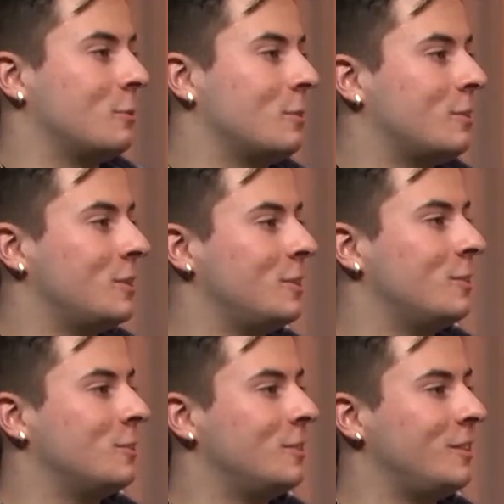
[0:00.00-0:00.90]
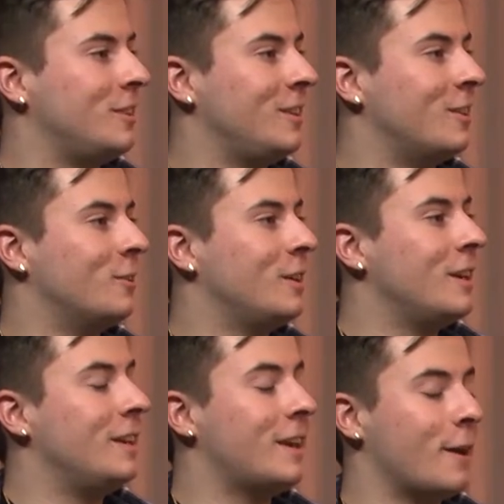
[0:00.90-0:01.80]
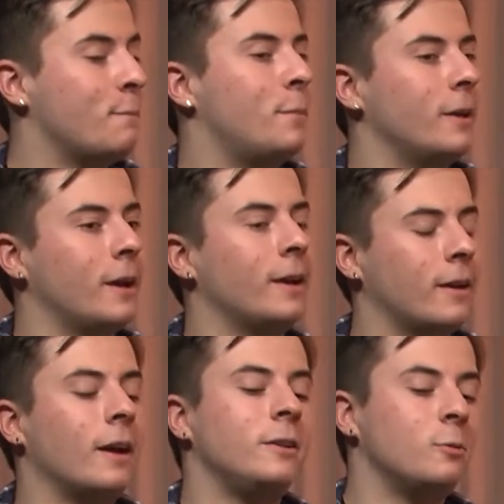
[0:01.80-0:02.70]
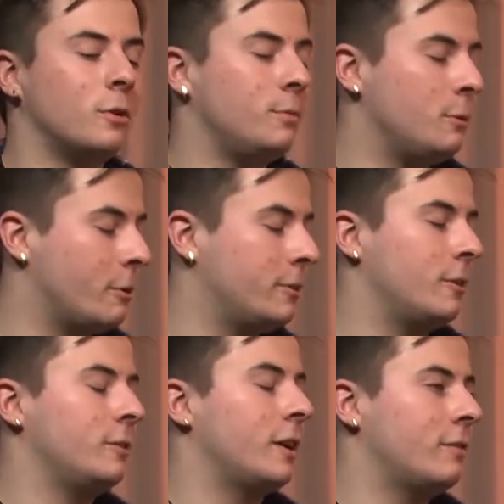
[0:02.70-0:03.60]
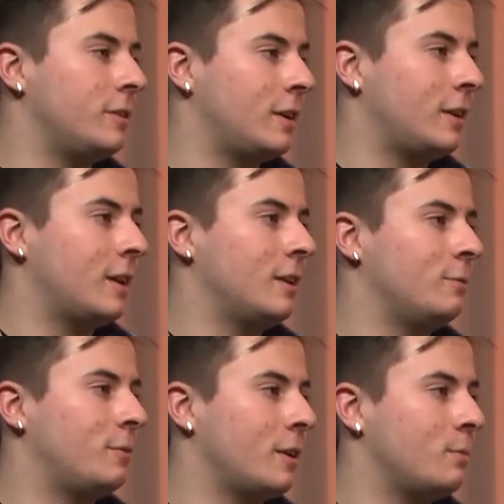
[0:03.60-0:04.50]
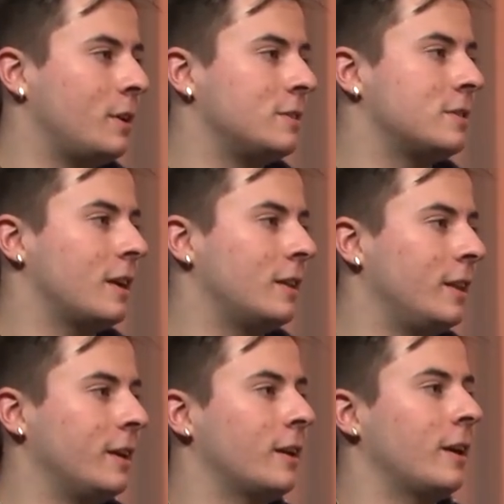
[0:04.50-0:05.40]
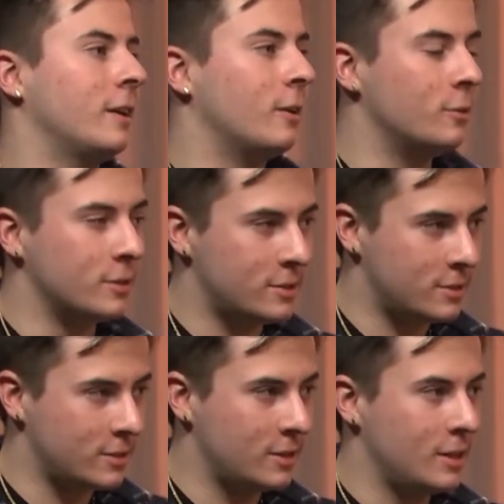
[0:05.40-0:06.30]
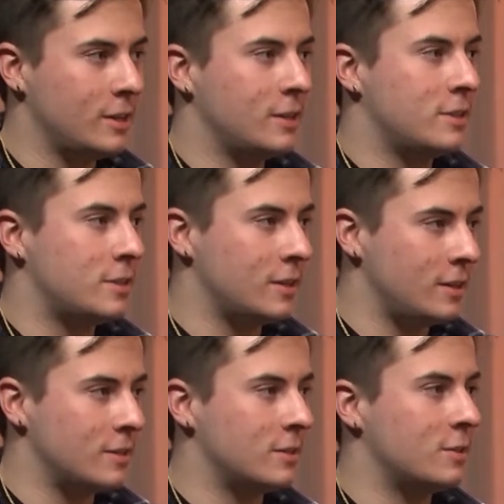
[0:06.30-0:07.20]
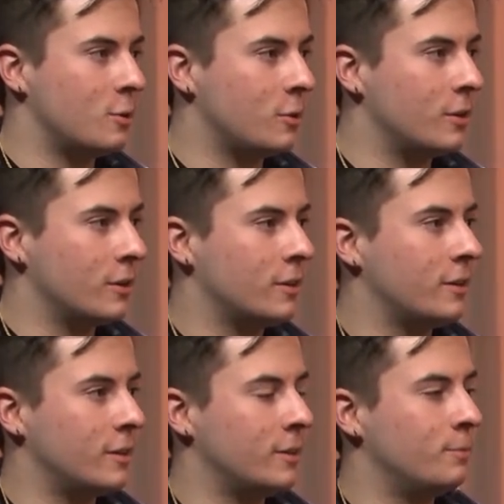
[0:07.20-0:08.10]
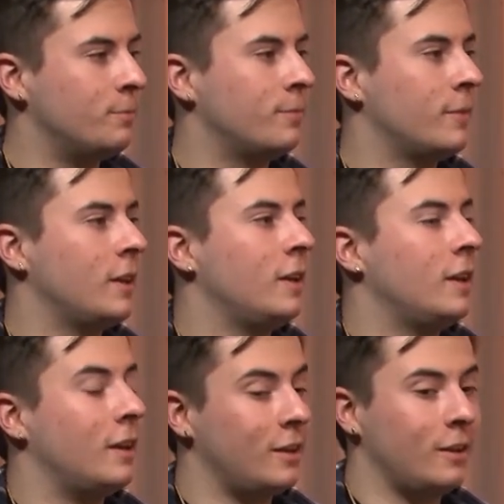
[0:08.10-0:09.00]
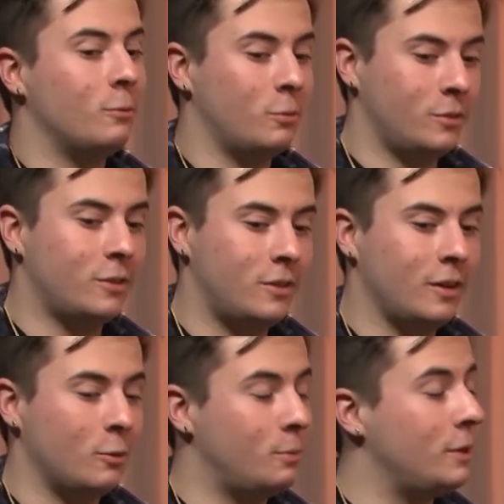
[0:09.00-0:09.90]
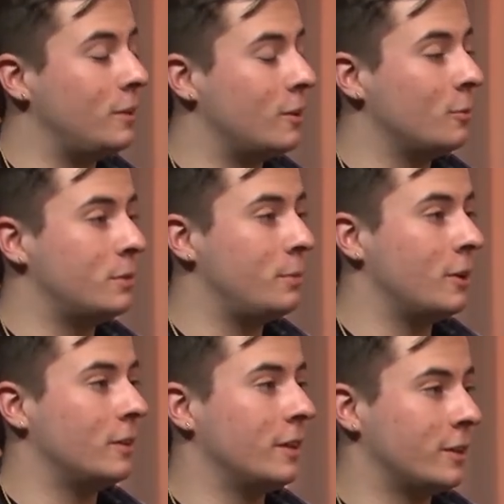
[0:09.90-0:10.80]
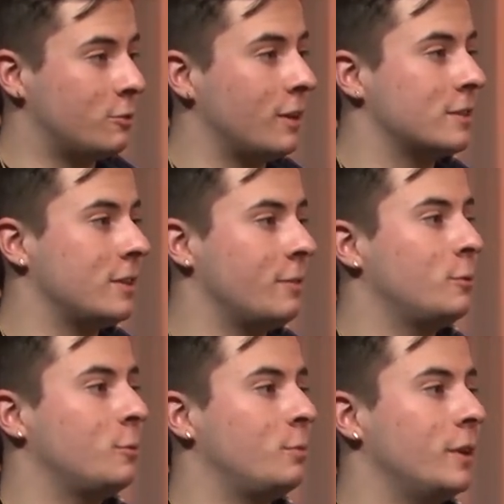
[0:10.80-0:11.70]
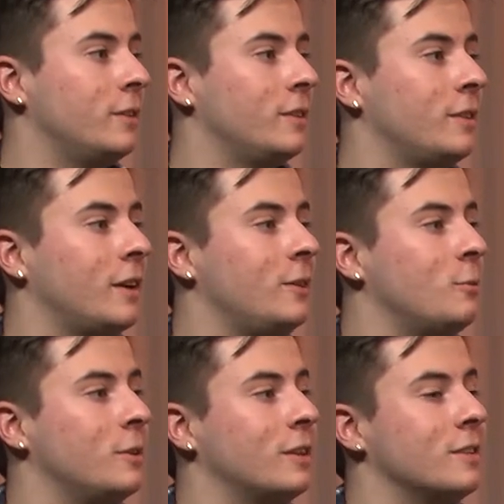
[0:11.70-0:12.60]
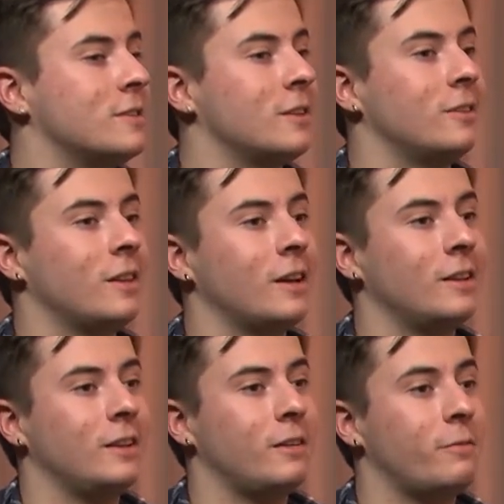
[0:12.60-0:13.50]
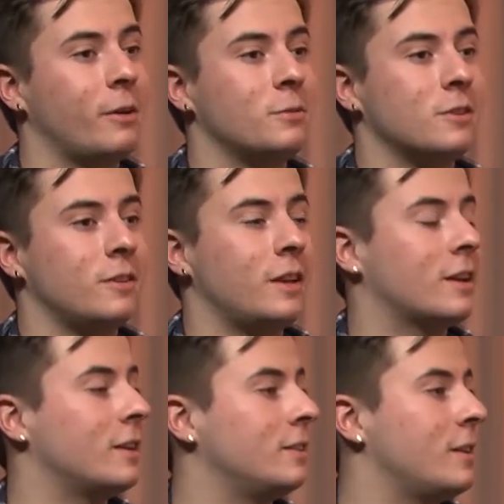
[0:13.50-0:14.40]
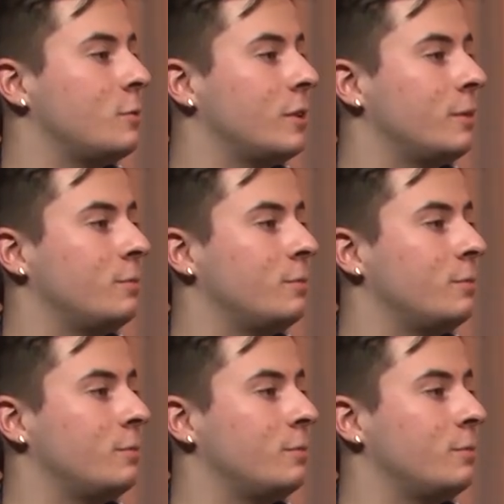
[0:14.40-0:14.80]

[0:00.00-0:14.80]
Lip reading: what I want to do, you know, yet. But I do want to be well known and have a dedicated fan base that, like, I can go to cities and tour. And it would be dope to be on, like, Drake's level, but I do want to consider that if I was on that kind of level,